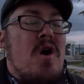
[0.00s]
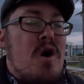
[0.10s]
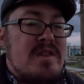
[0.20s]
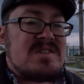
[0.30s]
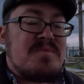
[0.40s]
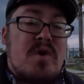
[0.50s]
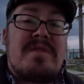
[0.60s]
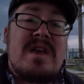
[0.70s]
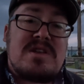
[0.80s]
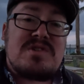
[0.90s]
all the support.
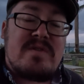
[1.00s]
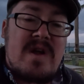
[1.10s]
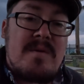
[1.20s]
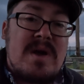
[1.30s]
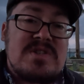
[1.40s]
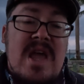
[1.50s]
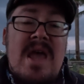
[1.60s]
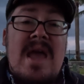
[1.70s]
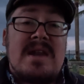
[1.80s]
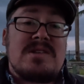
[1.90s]
Thank you so very much.
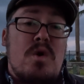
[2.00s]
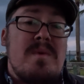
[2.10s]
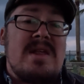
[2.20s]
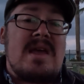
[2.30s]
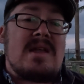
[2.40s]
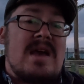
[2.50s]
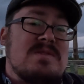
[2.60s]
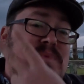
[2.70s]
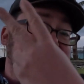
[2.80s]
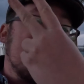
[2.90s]
And until we meet again,
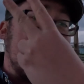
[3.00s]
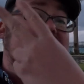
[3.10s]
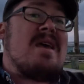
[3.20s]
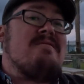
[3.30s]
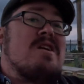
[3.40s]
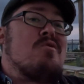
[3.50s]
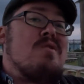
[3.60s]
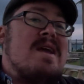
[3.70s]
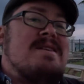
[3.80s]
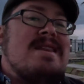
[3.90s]
guys, peace out and have a great